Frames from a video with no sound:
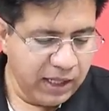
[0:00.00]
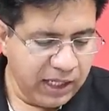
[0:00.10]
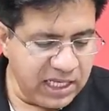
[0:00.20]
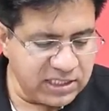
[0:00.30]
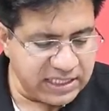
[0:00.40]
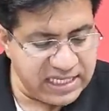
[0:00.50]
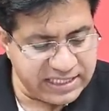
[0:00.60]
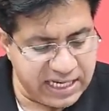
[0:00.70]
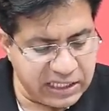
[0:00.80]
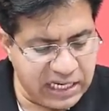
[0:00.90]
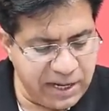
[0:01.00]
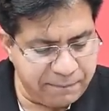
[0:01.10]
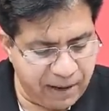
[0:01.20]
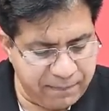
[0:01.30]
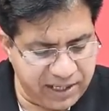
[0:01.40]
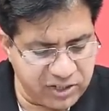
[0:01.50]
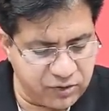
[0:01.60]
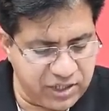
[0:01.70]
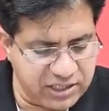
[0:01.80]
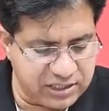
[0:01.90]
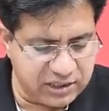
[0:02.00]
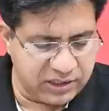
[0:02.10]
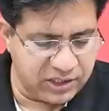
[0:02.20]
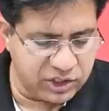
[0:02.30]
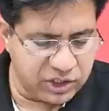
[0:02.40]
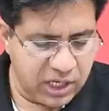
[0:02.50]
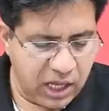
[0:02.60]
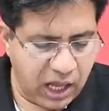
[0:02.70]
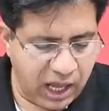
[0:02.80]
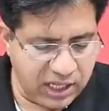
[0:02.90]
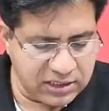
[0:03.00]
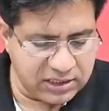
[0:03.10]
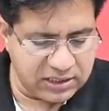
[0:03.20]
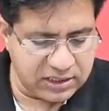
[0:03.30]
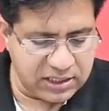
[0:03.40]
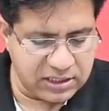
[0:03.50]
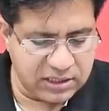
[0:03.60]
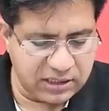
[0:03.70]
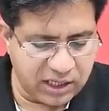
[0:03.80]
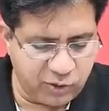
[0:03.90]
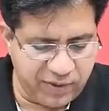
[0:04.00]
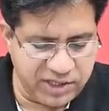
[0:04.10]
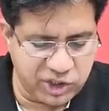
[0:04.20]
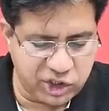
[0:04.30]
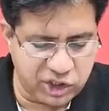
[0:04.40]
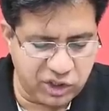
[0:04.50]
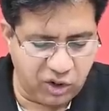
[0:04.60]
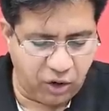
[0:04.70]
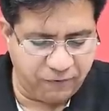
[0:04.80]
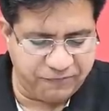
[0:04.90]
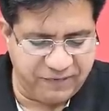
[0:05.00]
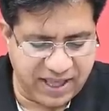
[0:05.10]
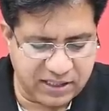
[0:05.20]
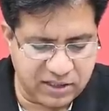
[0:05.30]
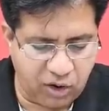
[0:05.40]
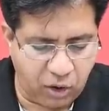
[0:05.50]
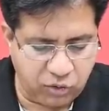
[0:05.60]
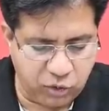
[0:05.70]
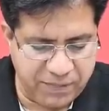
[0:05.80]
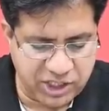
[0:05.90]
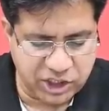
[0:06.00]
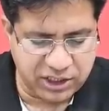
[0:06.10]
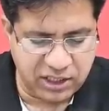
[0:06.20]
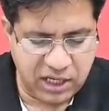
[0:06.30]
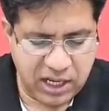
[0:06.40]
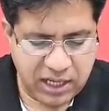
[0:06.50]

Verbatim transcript: His recently published research answers the question of whether automation,